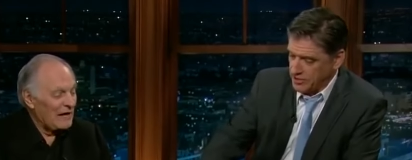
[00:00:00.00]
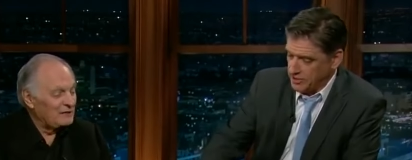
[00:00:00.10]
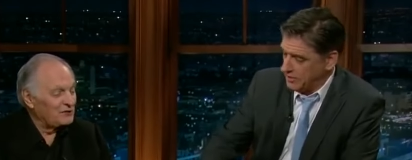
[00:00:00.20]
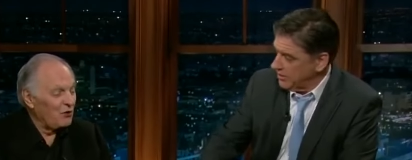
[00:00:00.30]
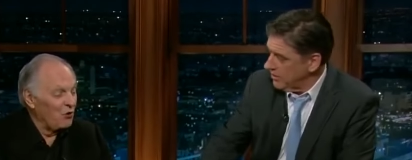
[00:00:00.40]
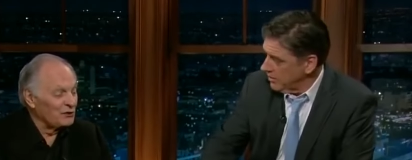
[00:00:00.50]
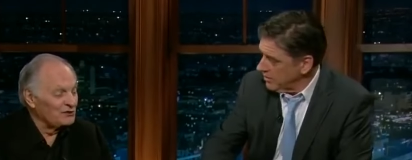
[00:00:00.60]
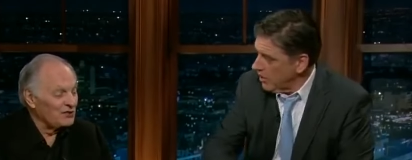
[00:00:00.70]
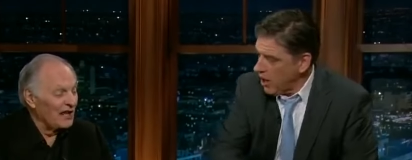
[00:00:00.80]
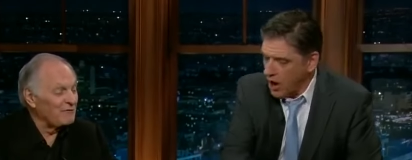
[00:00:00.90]
Speaker 1: Why don't I just hold
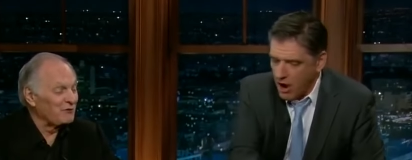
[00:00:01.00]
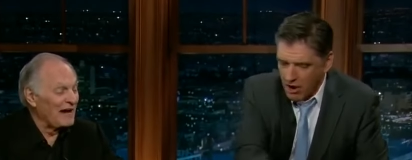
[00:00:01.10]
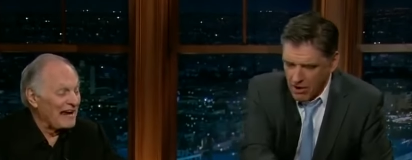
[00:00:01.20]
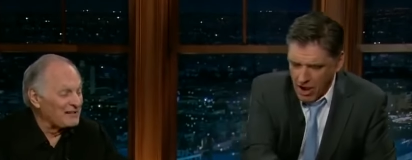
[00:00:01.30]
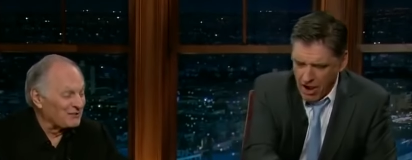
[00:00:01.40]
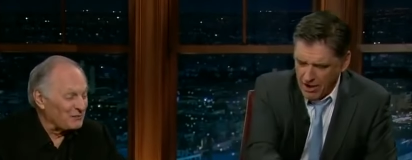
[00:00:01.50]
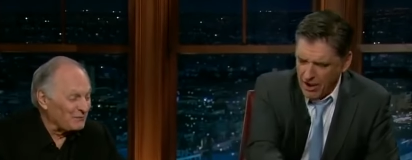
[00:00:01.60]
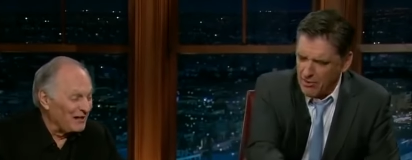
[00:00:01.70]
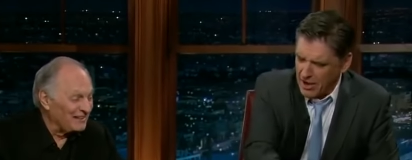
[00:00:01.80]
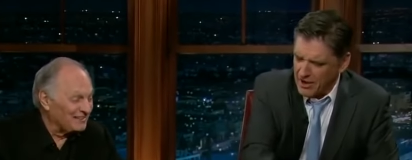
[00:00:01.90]
it until no, after I no, answer no, why
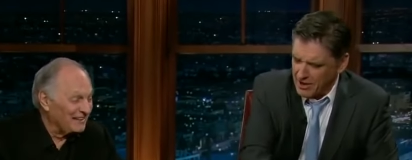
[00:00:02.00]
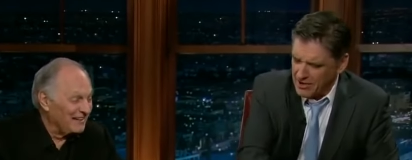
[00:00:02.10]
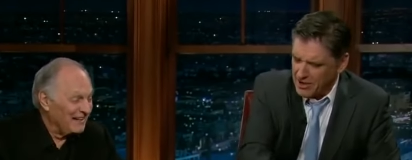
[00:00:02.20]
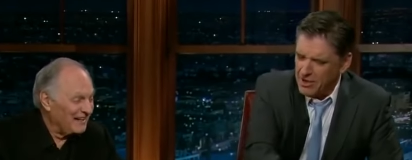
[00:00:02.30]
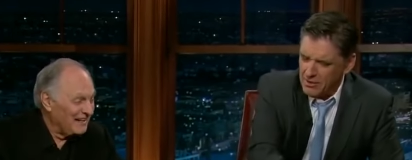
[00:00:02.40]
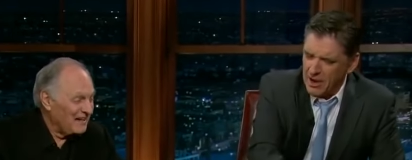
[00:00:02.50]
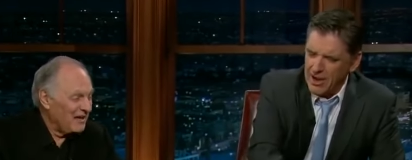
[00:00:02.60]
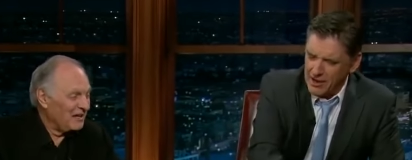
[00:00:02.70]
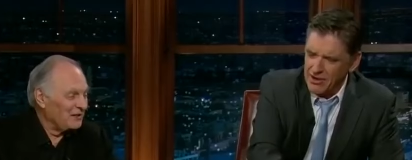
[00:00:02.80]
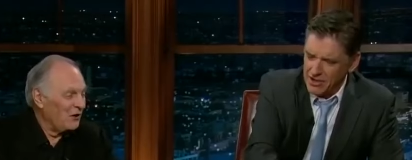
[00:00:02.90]
don't,
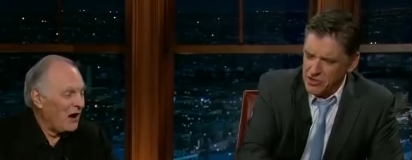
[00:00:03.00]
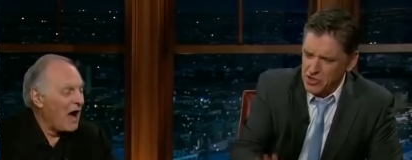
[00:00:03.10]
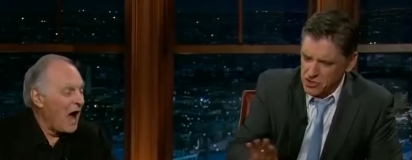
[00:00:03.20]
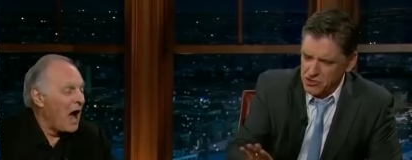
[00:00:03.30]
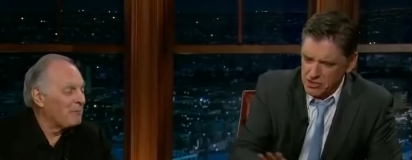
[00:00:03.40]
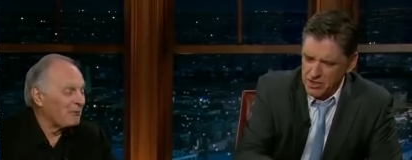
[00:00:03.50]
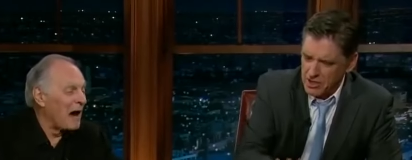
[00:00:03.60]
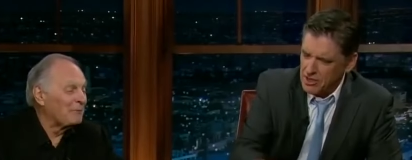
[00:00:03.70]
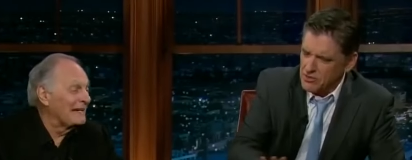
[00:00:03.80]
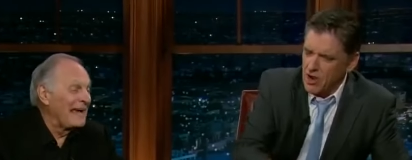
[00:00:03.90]
why don't you well, just... I'll, I'll
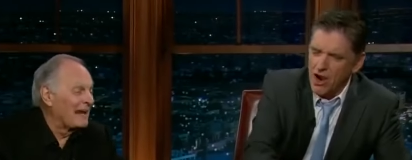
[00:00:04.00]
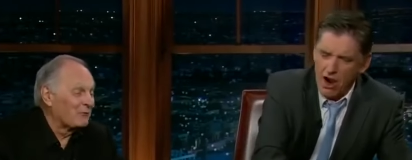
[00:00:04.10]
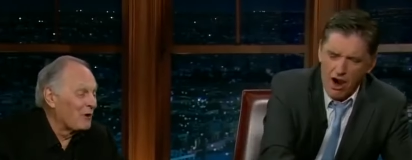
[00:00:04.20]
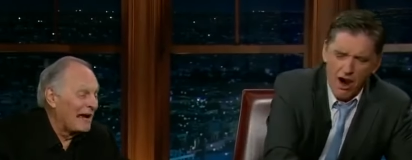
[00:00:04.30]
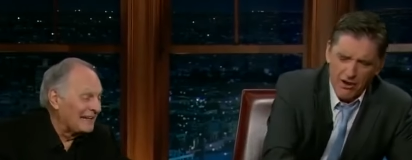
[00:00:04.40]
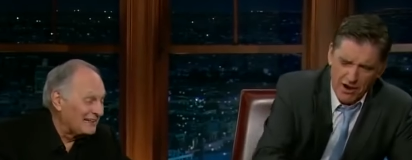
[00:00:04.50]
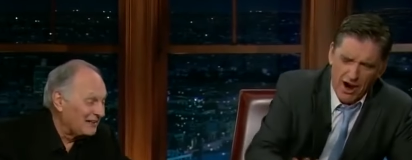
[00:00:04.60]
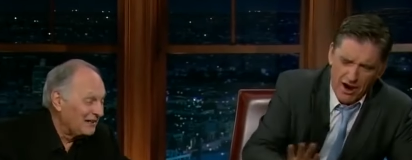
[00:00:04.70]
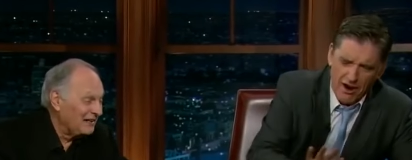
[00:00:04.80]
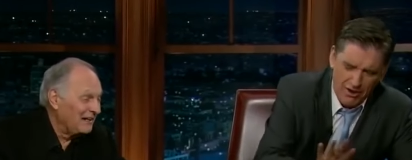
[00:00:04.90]
probably no, get it right.
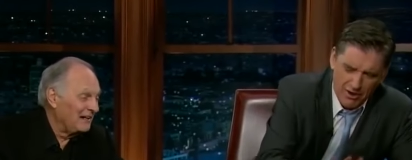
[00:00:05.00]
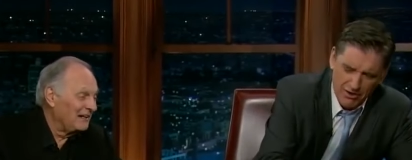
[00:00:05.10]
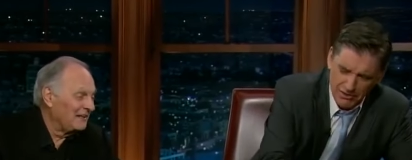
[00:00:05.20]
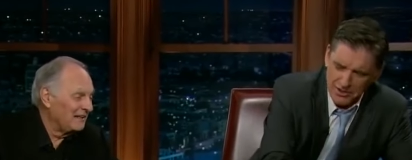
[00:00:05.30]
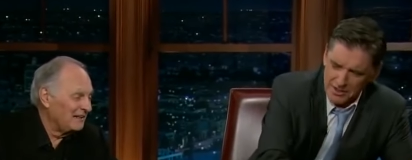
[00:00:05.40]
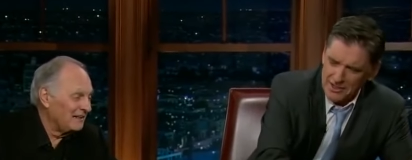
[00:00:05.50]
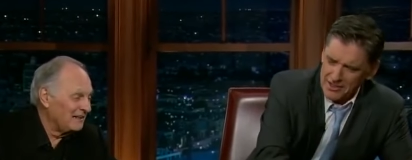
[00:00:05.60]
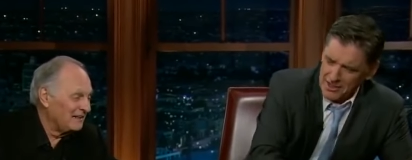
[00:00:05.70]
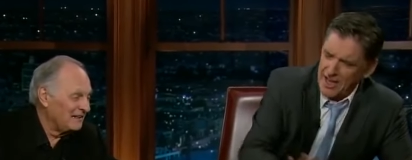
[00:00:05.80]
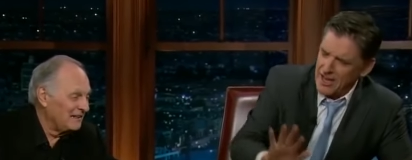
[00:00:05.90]
No, no.
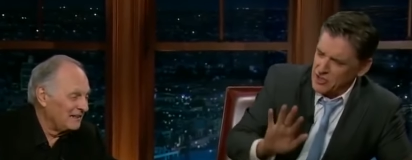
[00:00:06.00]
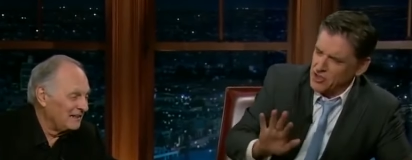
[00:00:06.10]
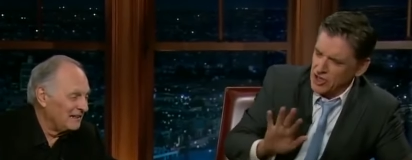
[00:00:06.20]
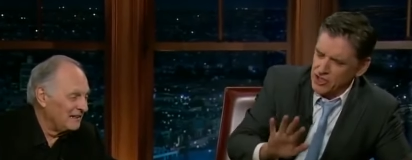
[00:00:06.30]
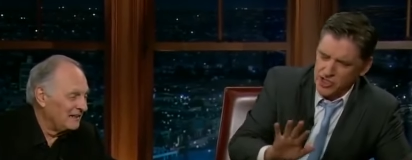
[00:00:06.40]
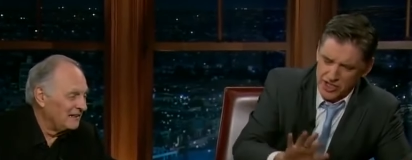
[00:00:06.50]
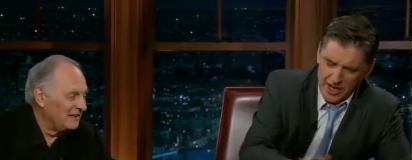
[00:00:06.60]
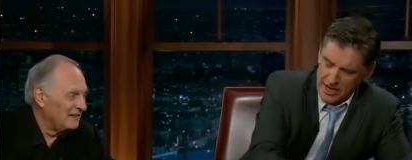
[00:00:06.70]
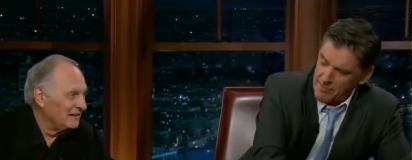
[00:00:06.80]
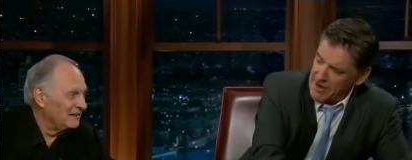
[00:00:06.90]
Speaker 2: Let's just
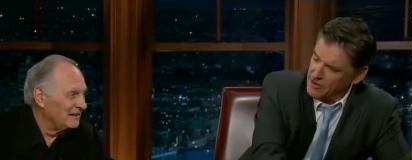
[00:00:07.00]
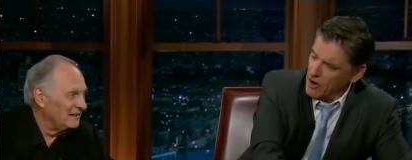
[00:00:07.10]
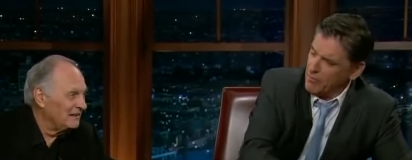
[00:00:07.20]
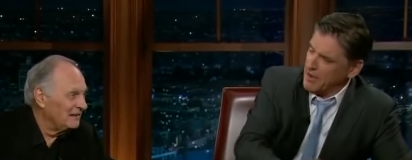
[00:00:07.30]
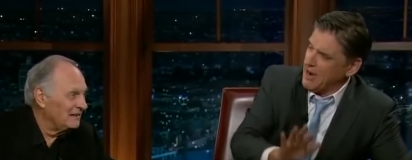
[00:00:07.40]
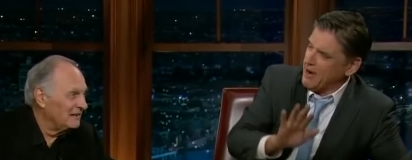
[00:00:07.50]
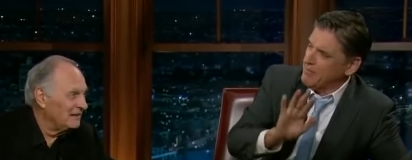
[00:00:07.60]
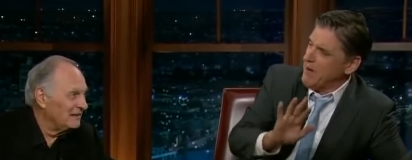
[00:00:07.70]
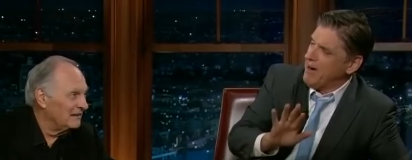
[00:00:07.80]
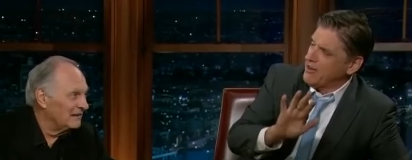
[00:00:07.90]
see. It might not be
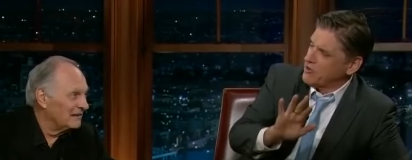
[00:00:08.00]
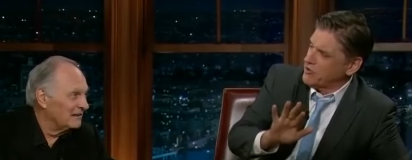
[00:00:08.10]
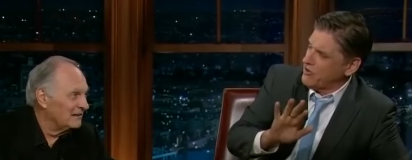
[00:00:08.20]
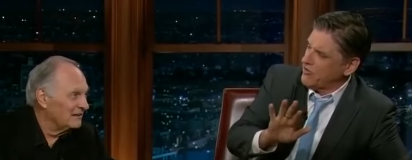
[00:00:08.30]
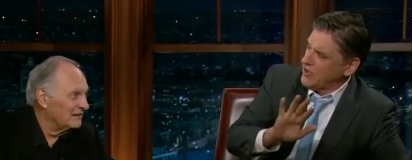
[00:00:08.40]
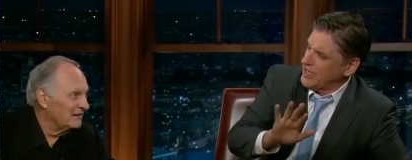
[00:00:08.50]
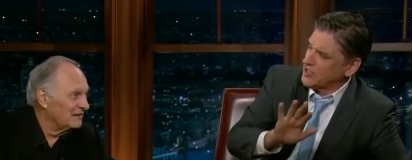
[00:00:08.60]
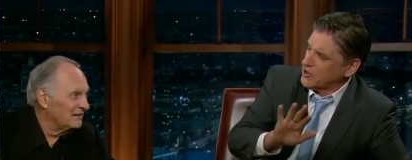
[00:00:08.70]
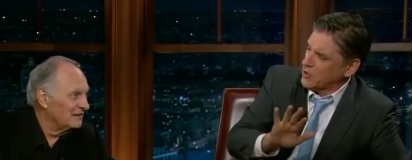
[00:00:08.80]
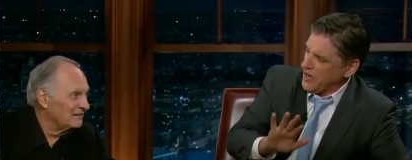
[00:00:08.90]
a Marie
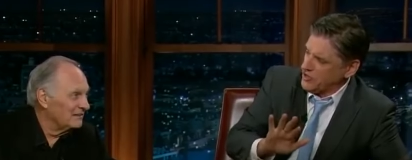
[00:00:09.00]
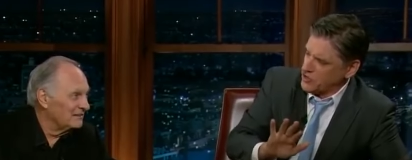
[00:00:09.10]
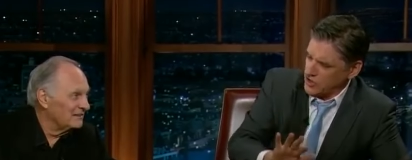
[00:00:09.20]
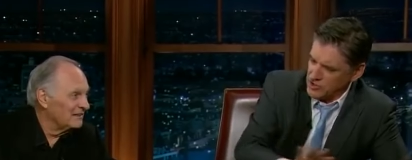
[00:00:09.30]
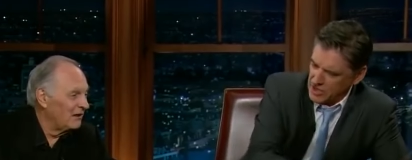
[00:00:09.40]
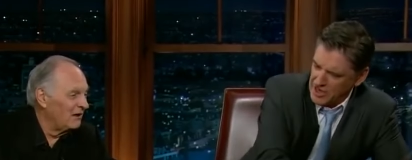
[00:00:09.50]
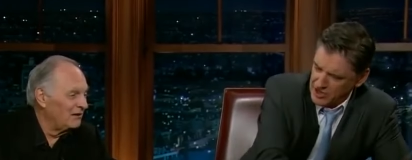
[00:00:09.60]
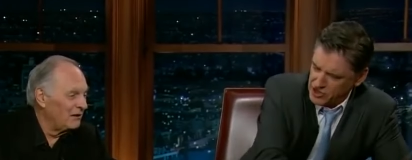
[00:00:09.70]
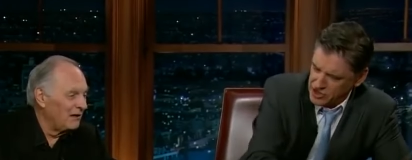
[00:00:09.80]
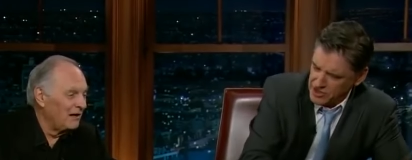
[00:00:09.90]
Curie-related question,
Speaker 1: so
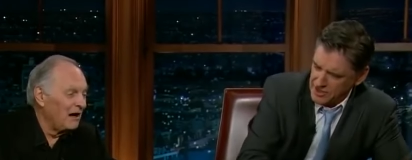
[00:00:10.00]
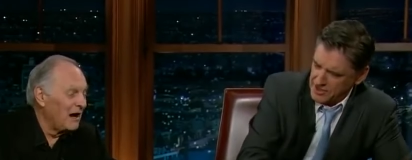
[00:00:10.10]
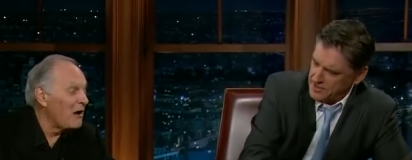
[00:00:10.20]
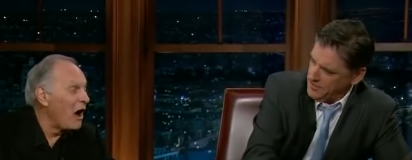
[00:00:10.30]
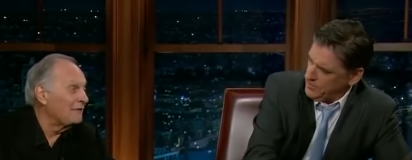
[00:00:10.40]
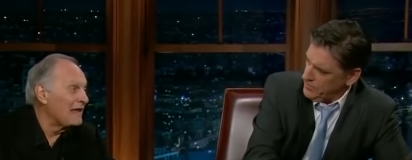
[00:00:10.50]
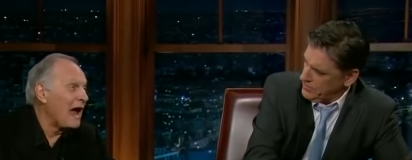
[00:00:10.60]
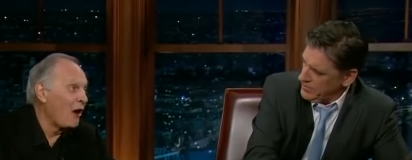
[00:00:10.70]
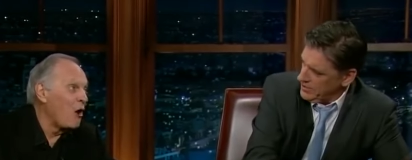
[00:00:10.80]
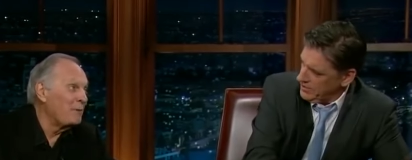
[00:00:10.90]
let's... Uh, I, I,
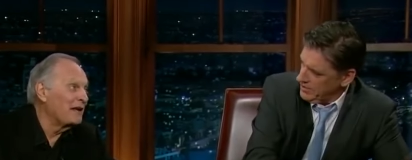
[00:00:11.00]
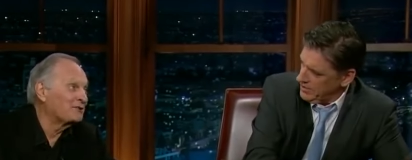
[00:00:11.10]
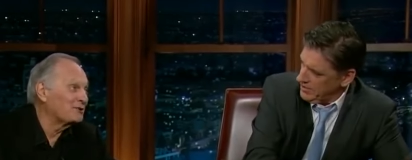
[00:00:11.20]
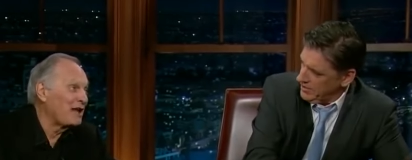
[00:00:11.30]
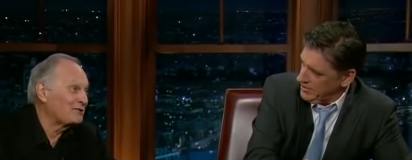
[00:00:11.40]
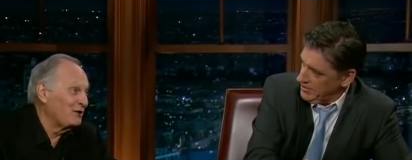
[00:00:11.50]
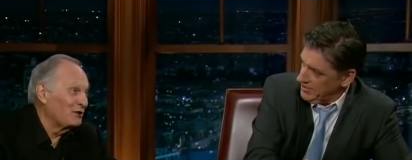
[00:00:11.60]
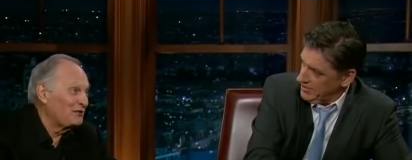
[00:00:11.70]
I hope it is, because that's the